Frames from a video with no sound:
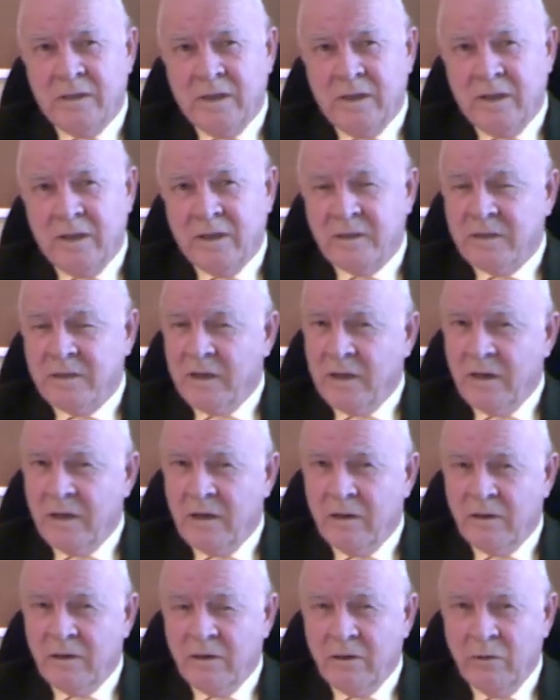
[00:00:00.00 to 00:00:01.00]
unless they
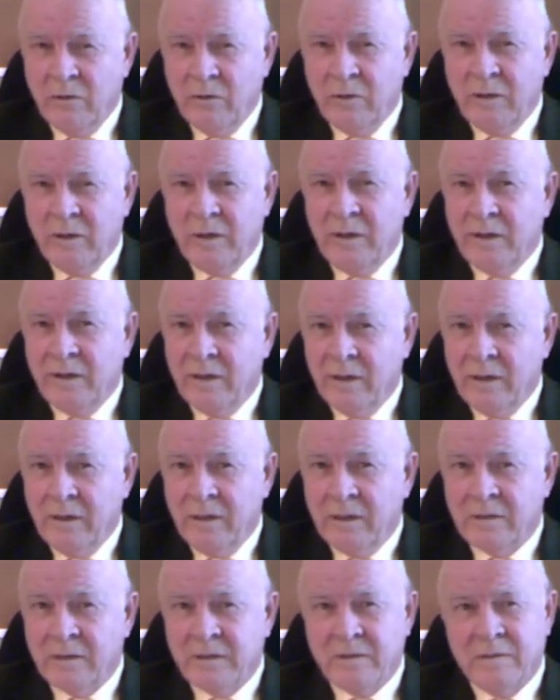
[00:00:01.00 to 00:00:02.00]
are included in
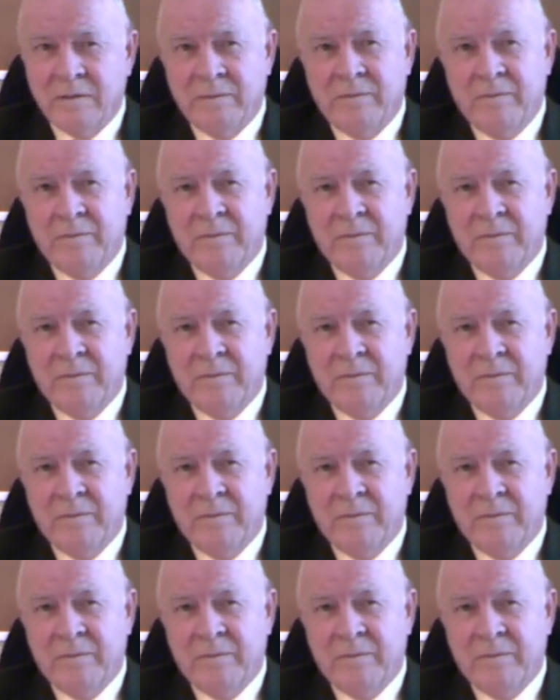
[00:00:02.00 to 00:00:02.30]
laws.